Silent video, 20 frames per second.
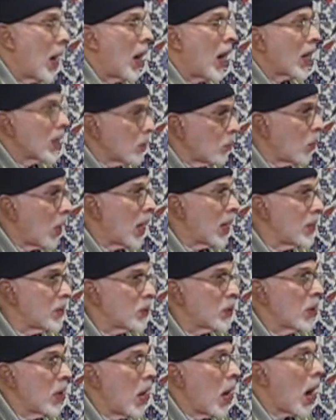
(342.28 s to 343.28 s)

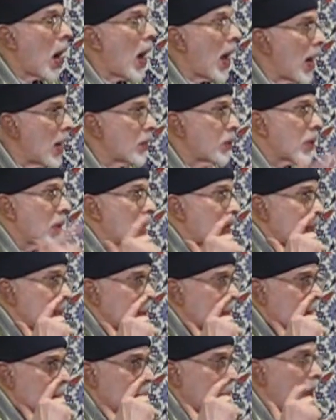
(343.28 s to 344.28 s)
Otherwise, I had
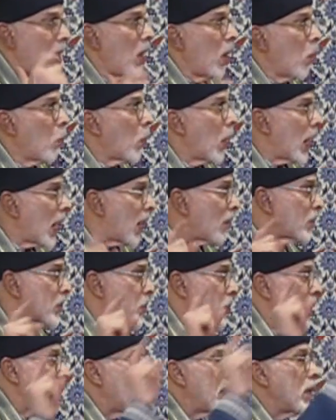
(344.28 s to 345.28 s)
threatened them while I
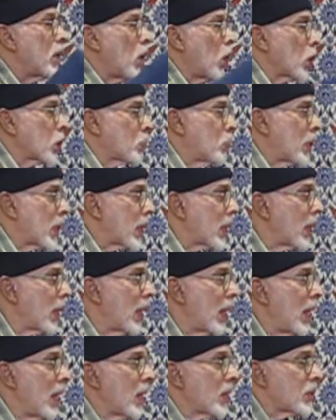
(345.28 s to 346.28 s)
was still in hospital,
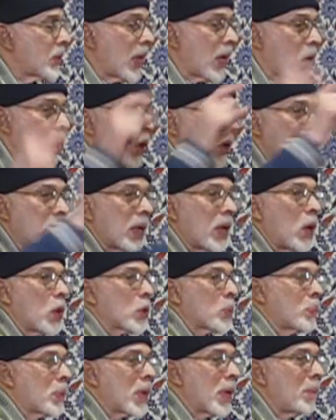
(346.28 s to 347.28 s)
sick on the
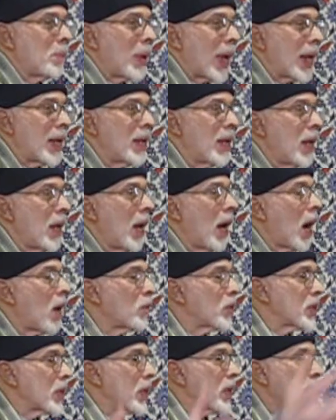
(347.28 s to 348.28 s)
hospital bed, I
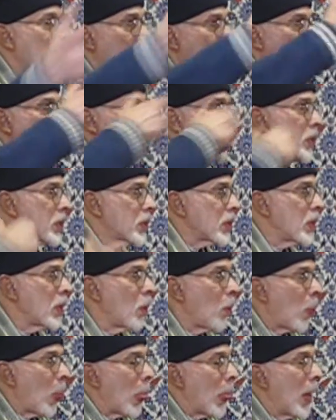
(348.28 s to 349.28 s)
was under
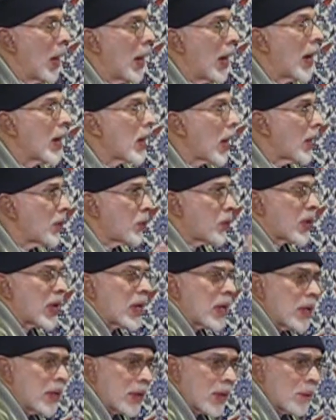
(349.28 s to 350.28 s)
oxygen, and I
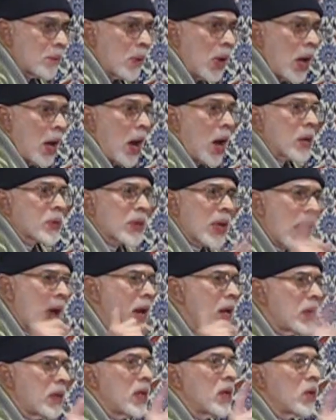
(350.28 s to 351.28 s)
threatened them. I said,
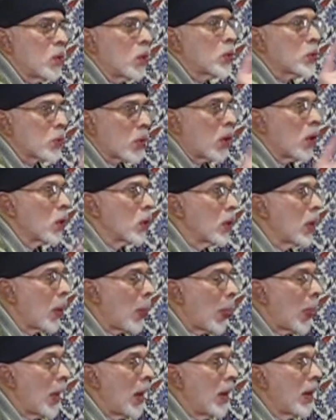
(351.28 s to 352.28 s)
anything goes
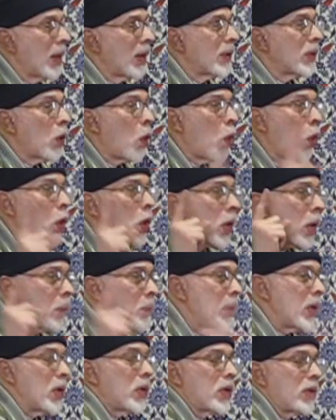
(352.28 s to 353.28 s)
wrong, the whole
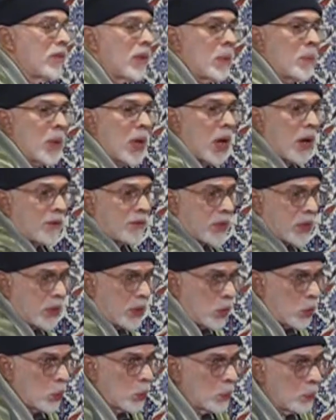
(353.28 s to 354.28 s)
community will be after
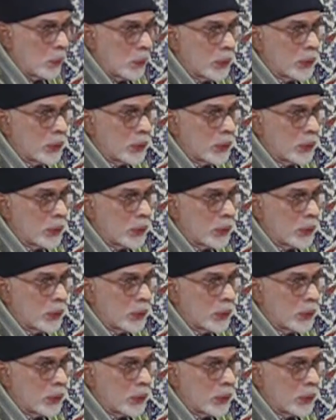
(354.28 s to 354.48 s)
you.